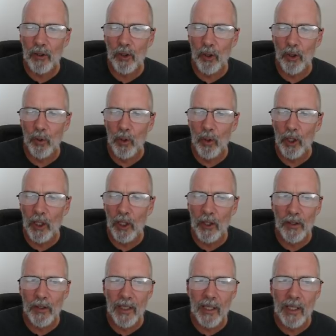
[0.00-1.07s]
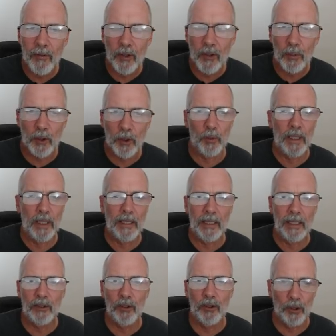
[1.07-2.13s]
the two. Look at the difference between
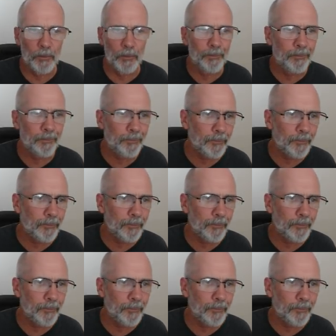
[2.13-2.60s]
these two.